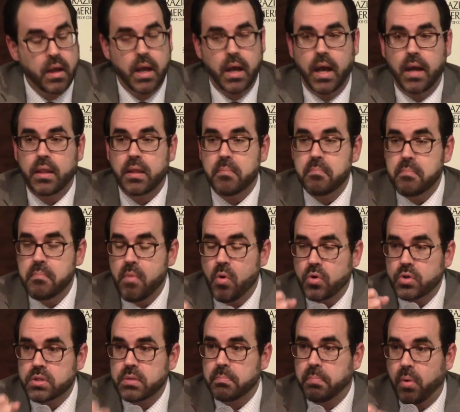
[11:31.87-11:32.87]
The
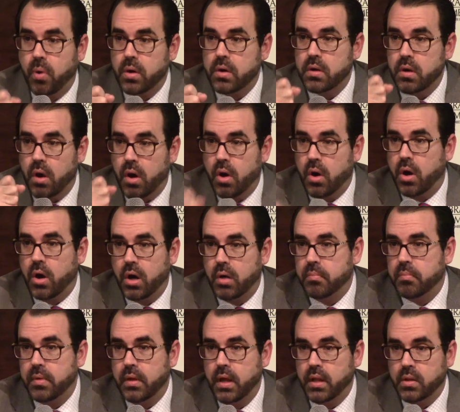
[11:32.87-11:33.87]
most important
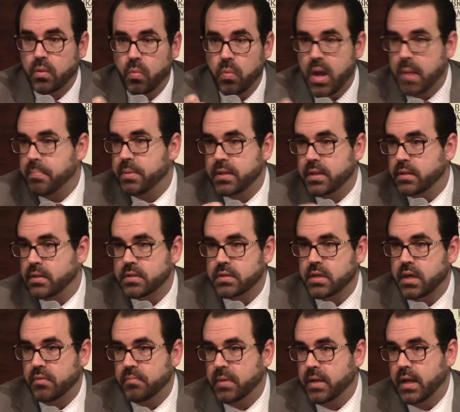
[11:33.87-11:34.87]
arm and the weapon that this
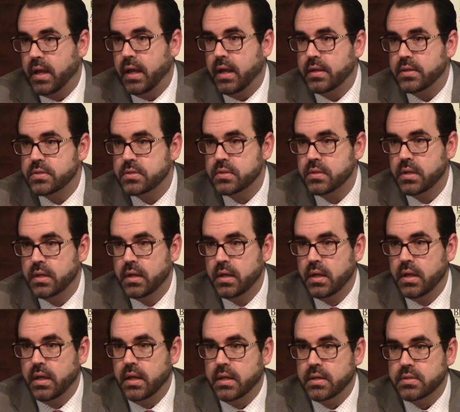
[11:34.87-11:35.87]
government has
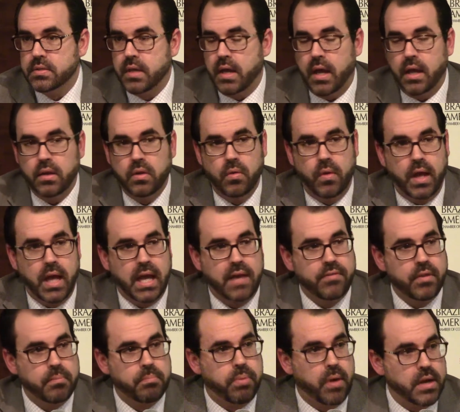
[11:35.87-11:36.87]
is that you
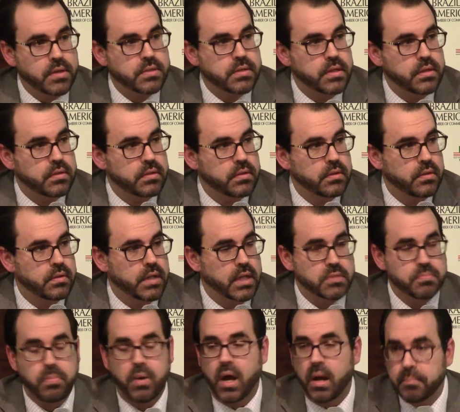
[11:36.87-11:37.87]
have a president
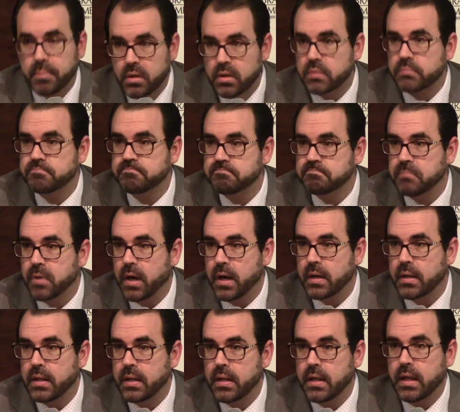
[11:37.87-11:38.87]
that's popular,
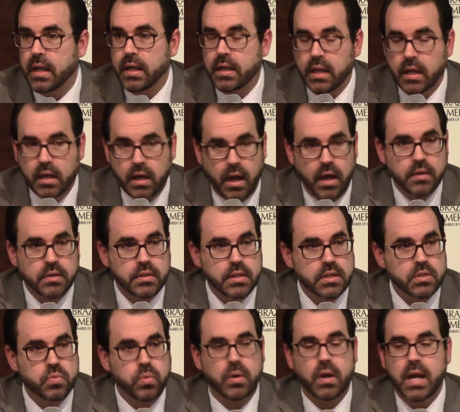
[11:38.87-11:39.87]
right? In a
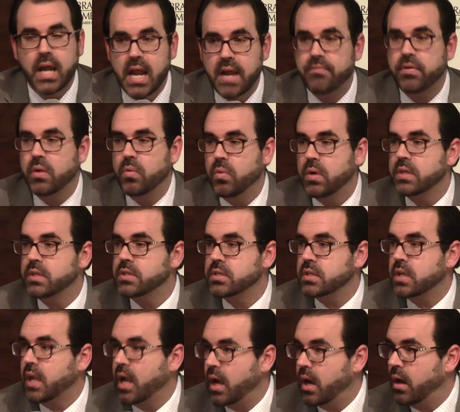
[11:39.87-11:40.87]
context where everyone
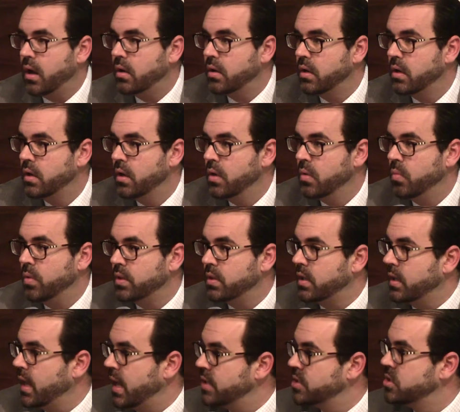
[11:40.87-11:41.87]
is scared
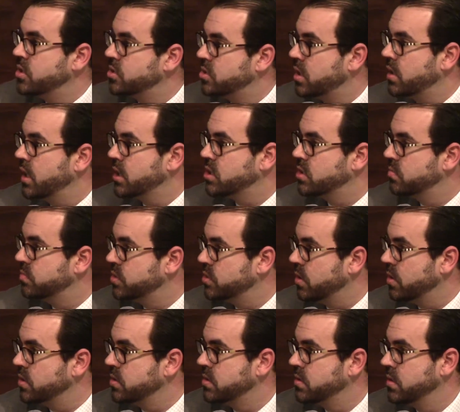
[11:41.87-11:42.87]
with last year's election
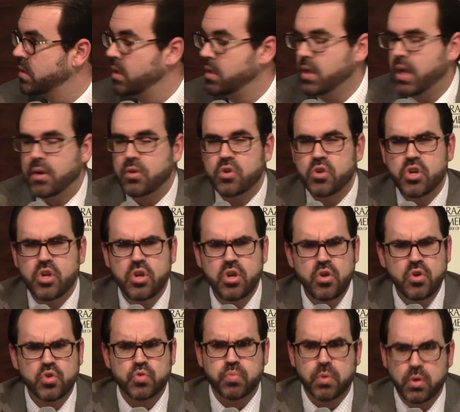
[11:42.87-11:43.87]
results. You had
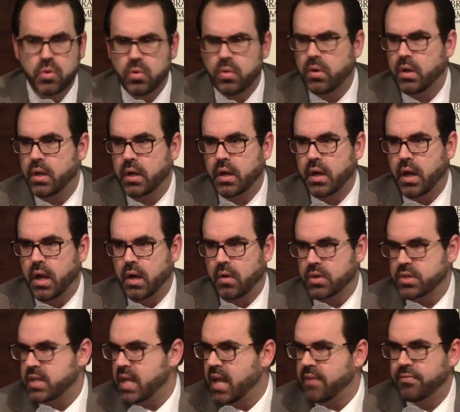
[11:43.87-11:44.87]
huge renewal in
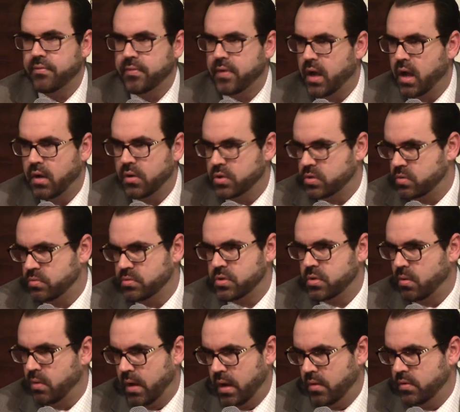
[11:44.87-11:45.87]
Congress. Half of Congress was
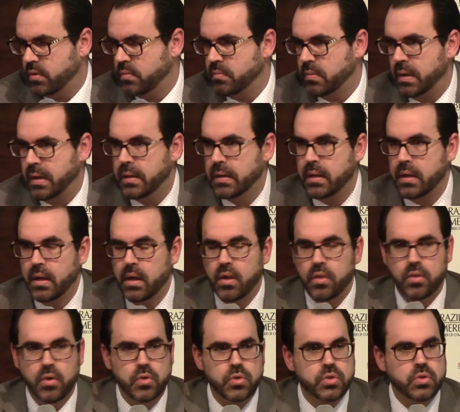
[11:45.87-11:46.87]
thrown out, right?
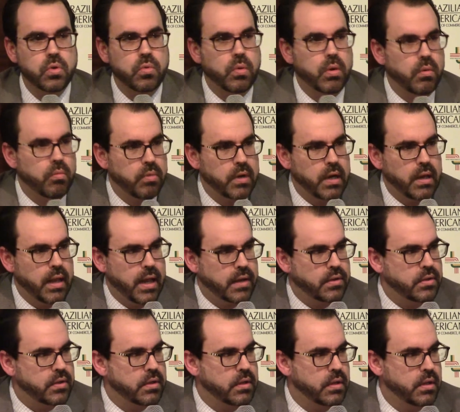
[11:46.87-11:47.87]
Those who were
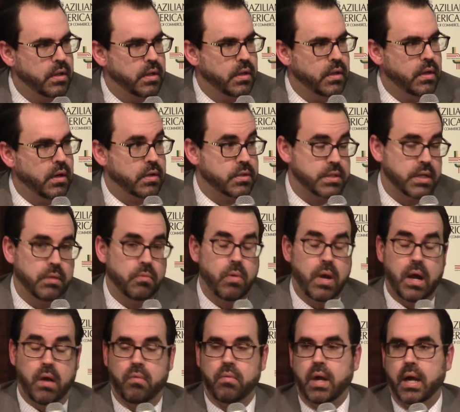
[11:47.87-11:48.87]
reelected are saying,
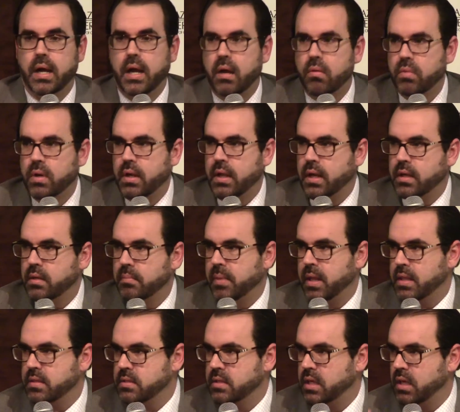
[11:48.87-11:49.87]
wow, I got reelected
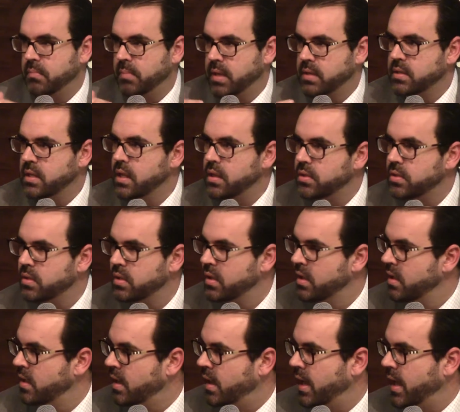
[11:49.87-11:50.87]
by the skin of my teeth.
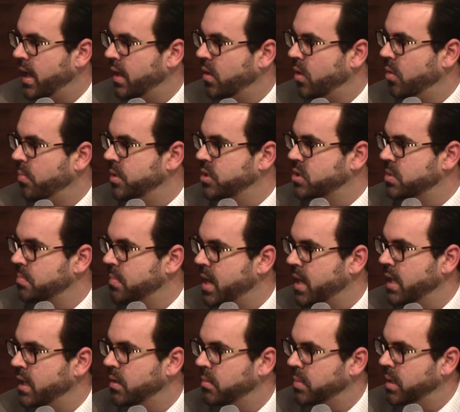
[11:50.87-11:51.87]
I had a whole bunch of
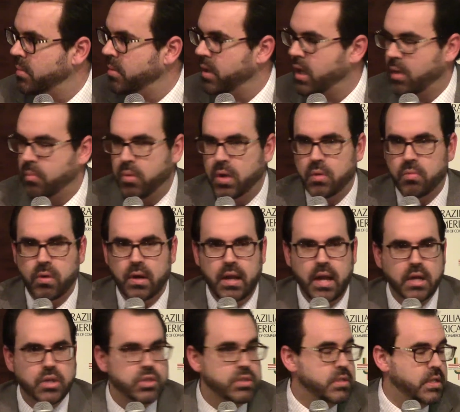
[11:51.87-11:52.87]
money to be able to help win
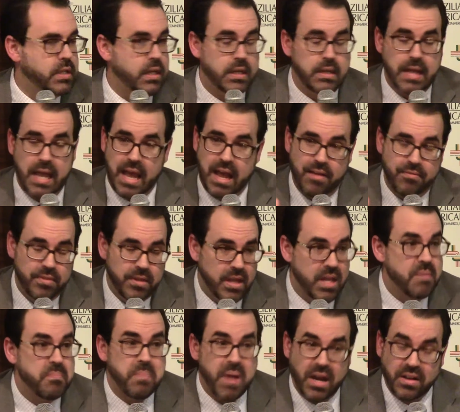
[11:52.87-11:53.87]
re-elections. It didn't have
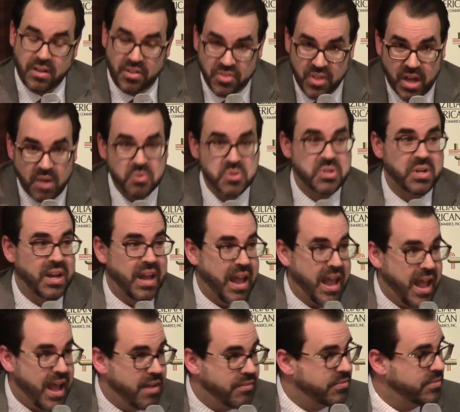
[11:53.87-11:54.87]
the impact I thought it was going to
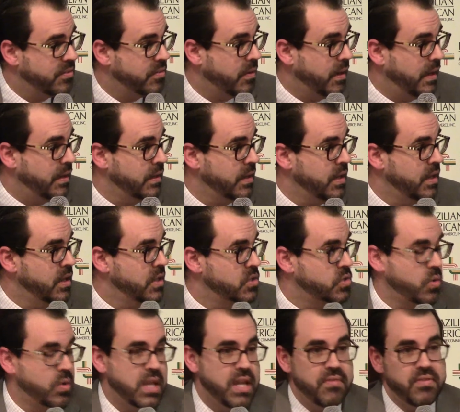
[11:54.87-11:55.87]
have, right?
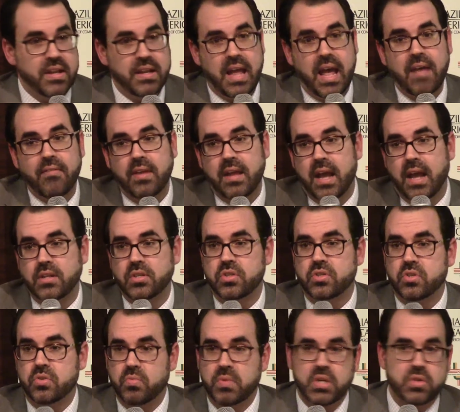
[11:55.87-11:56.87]
So even having
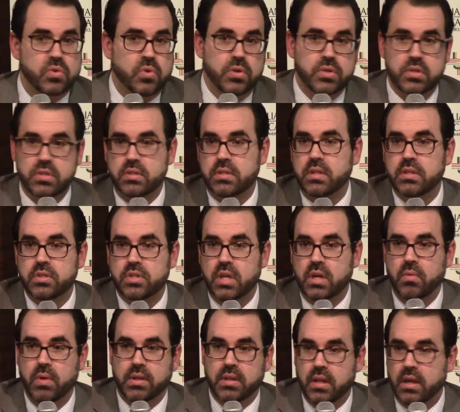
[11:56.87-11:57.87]
access to resources didn't
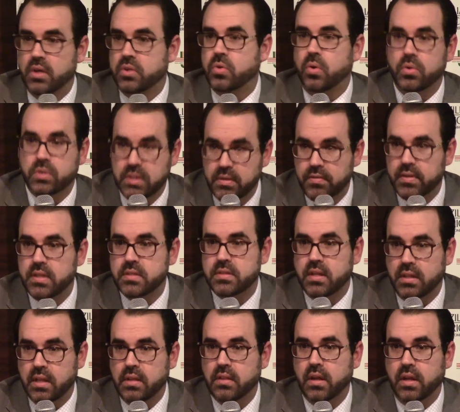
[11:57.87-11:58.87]
generate the electoral dividends
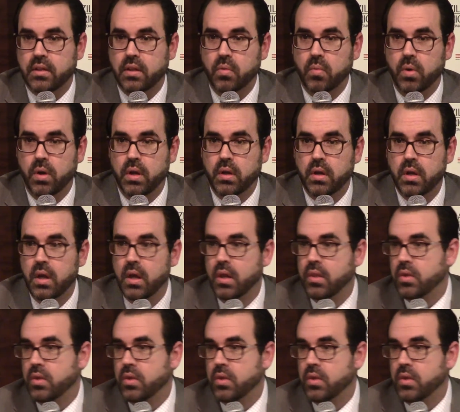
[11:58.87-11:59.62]
that they thought they would.